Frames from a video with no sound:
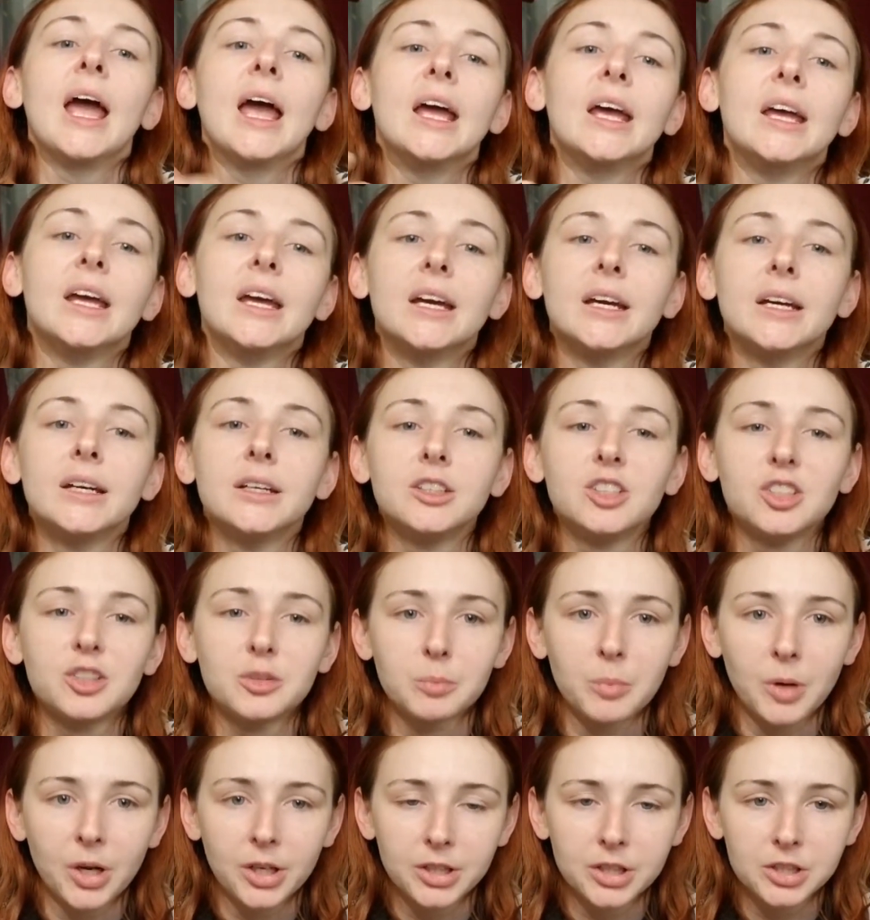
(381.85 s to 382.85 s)
and
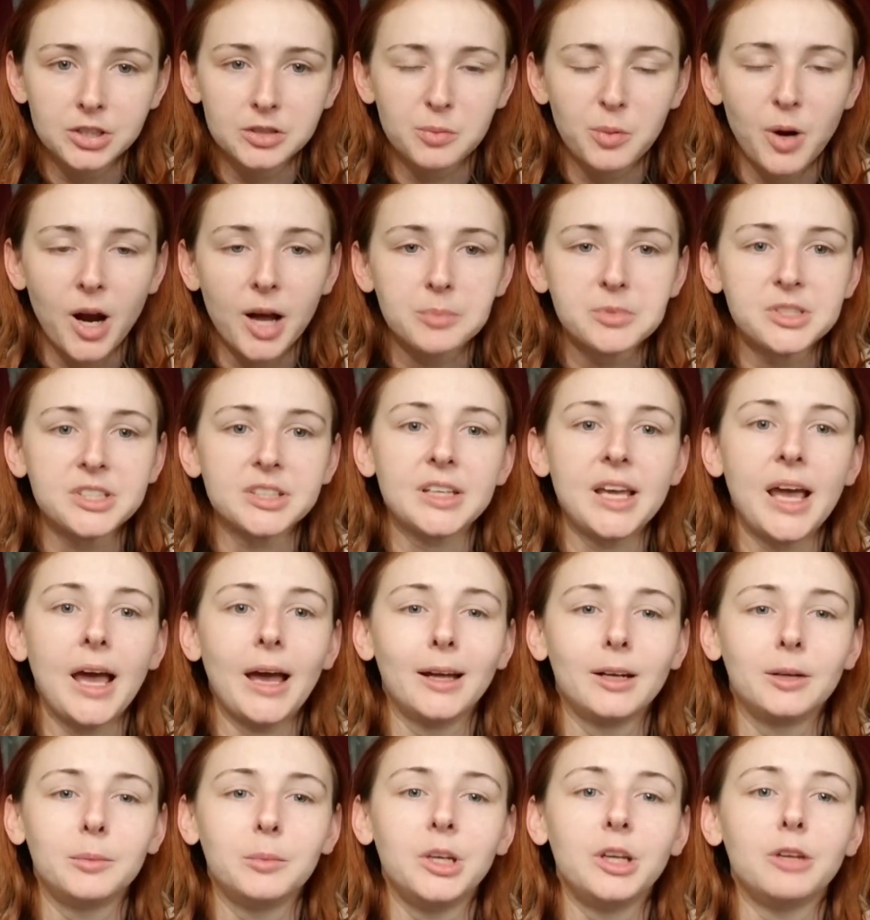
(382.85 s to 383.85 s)
Punish Props
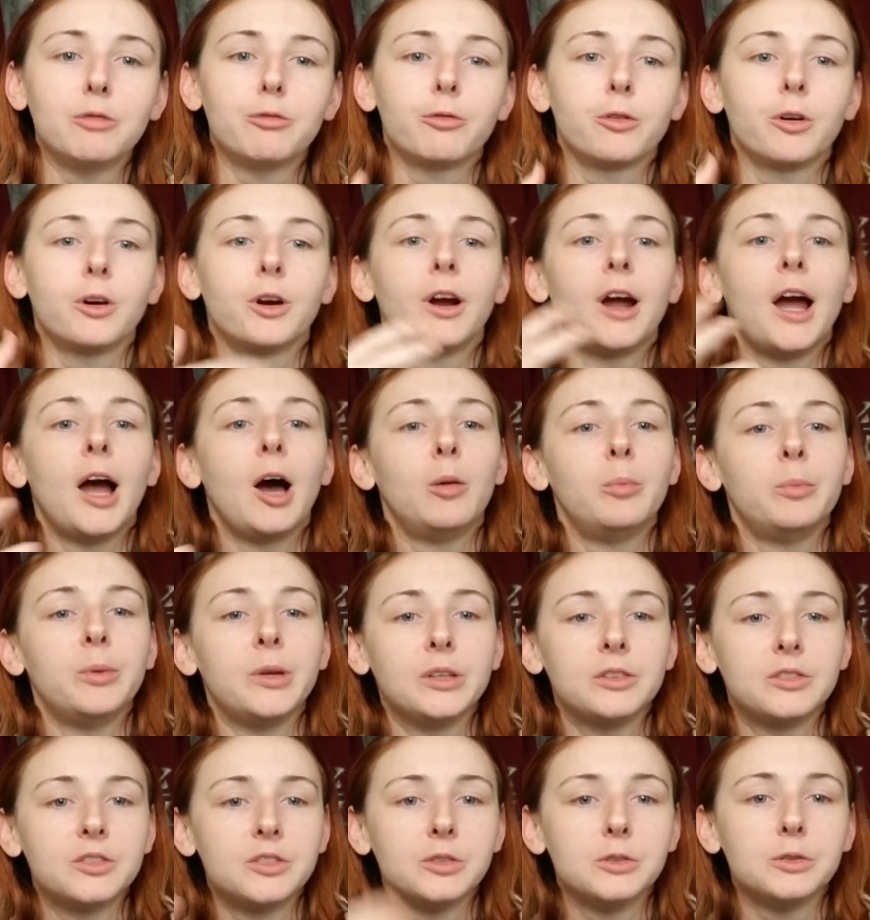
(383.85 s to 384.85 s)
Academy for
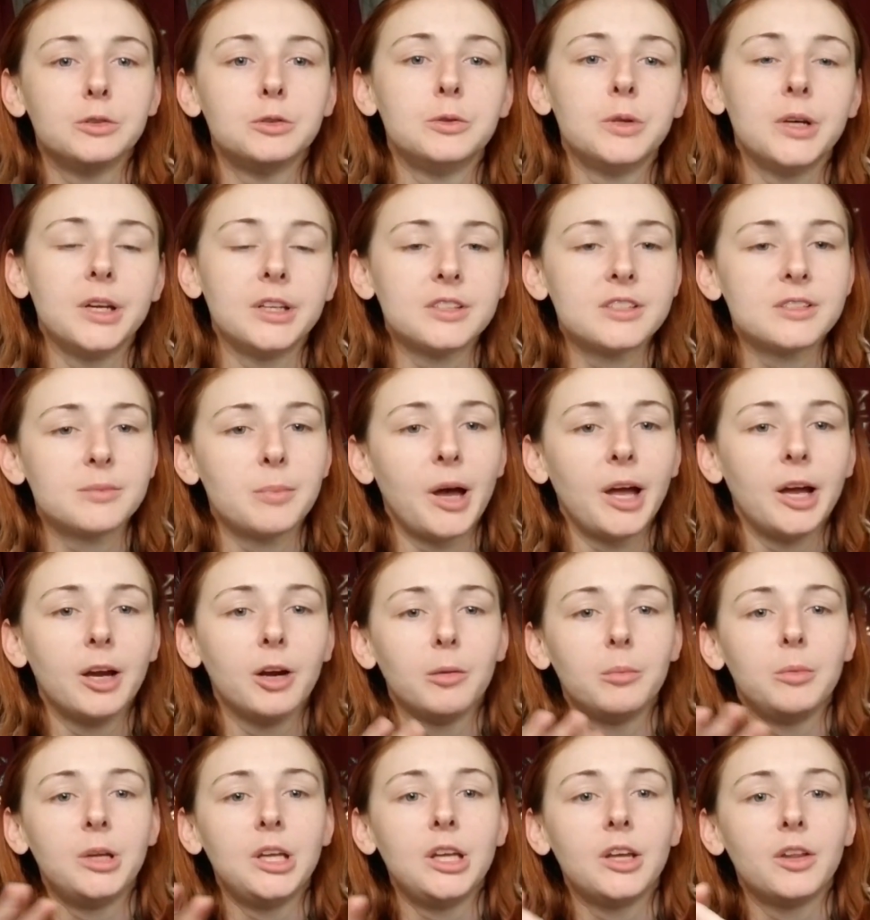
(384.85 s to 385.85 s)
helping to
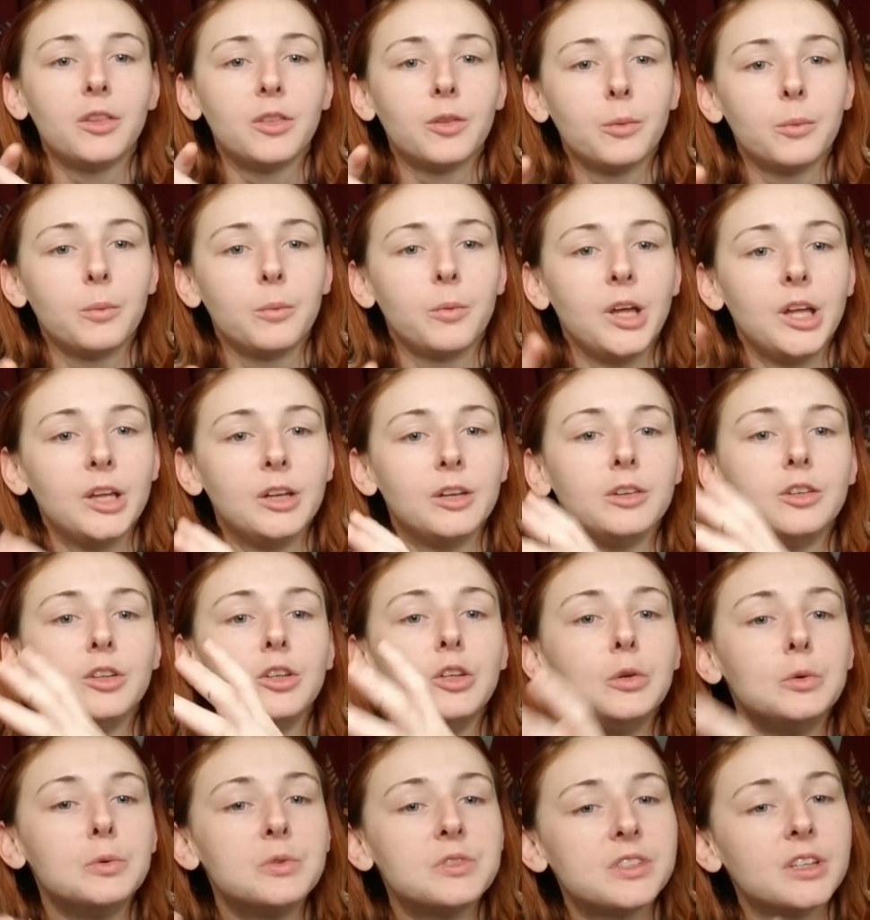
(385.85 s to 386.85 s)
inspire me in
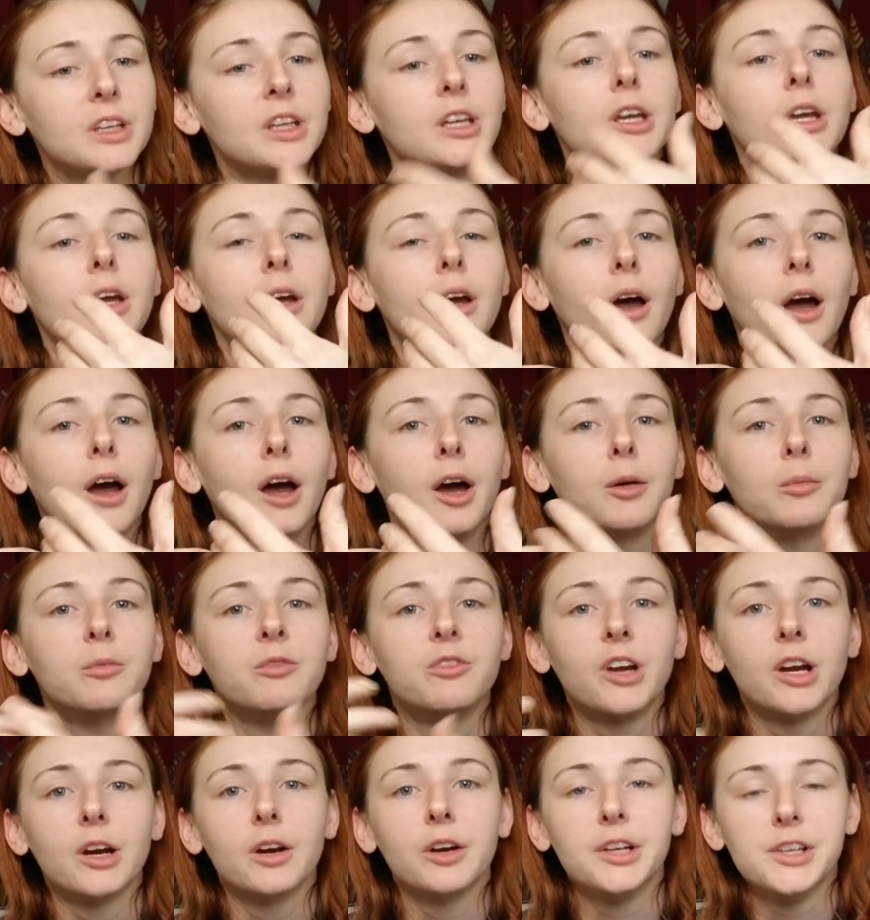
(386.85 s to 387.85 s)
using
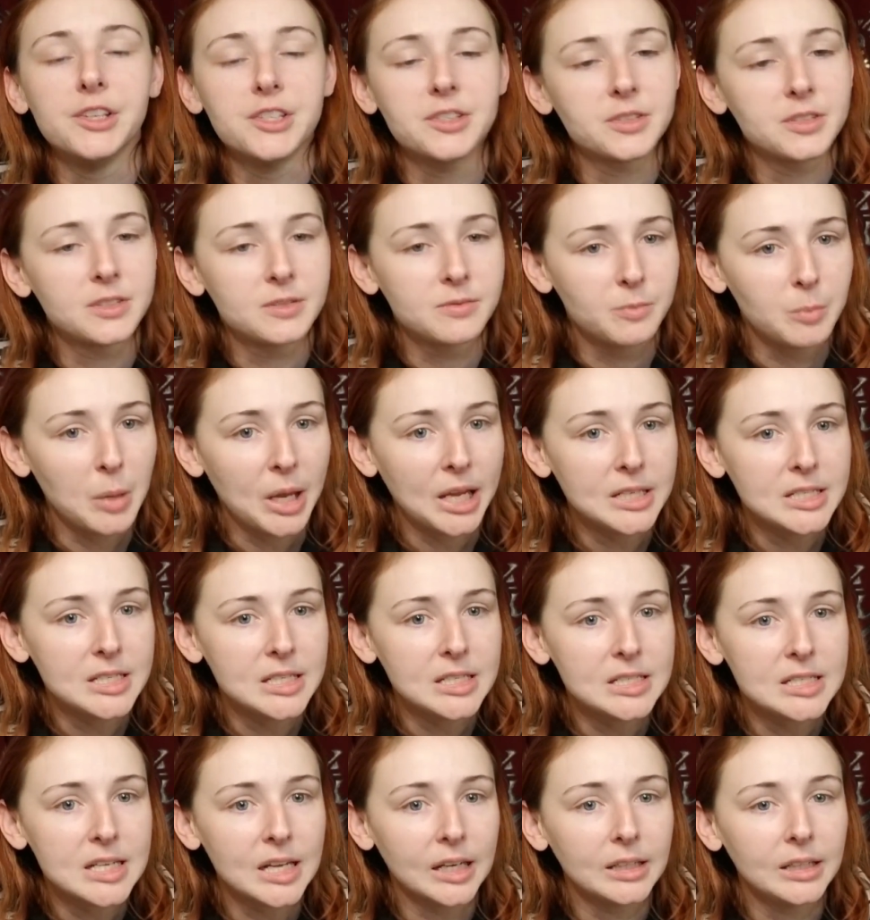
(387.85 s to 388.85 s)
various
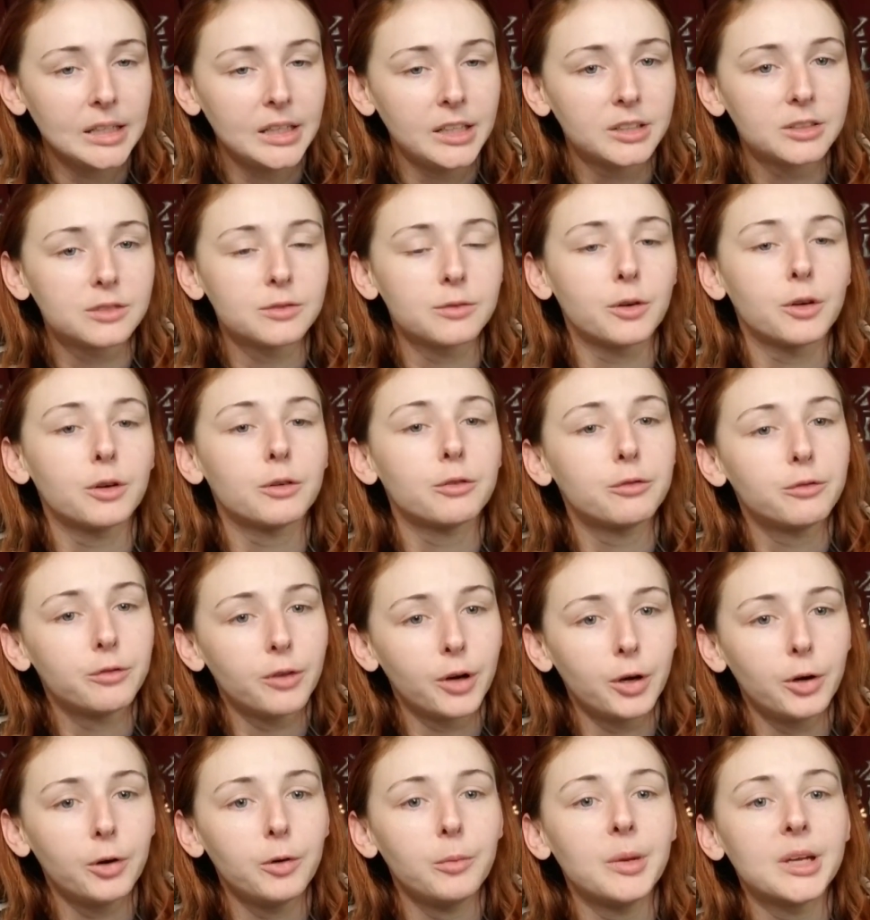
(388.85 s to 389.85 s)
painting techniques for
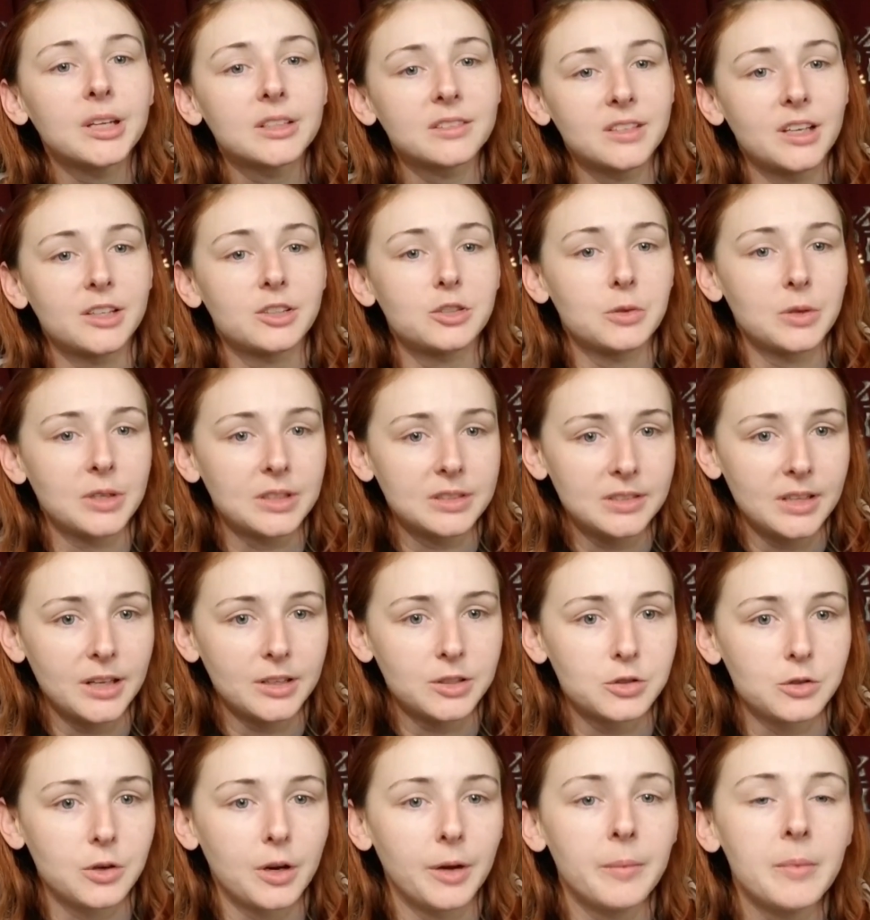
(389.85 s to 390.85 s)
foam, etc.,
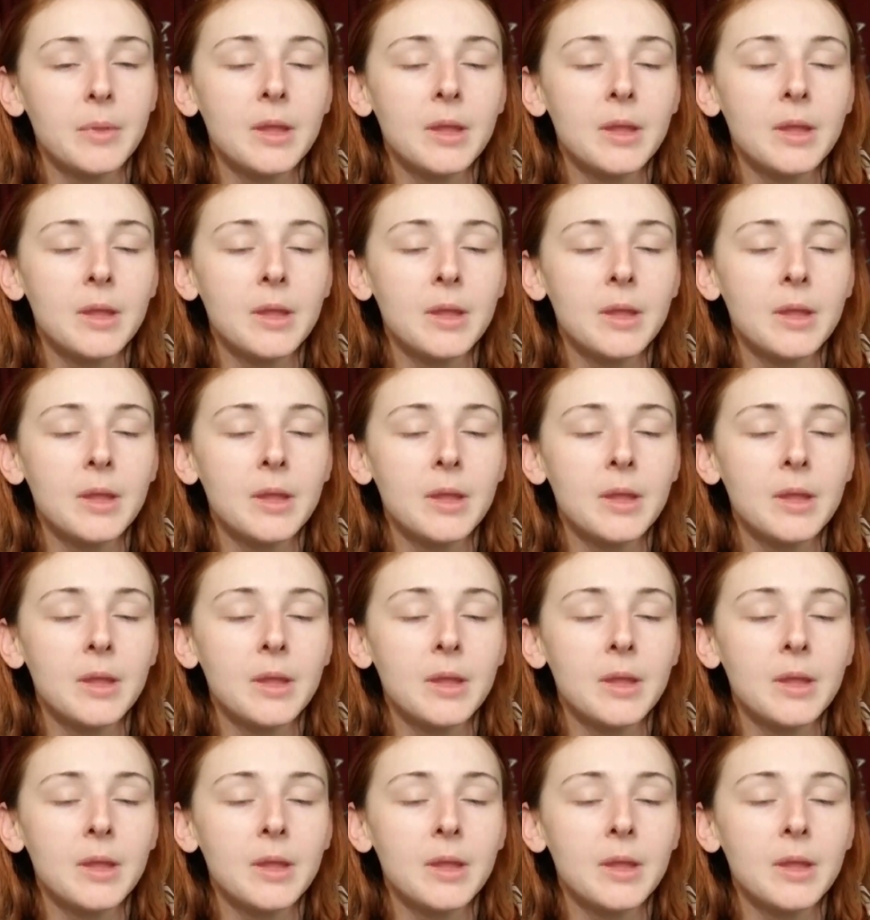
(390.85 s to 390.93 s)
etc.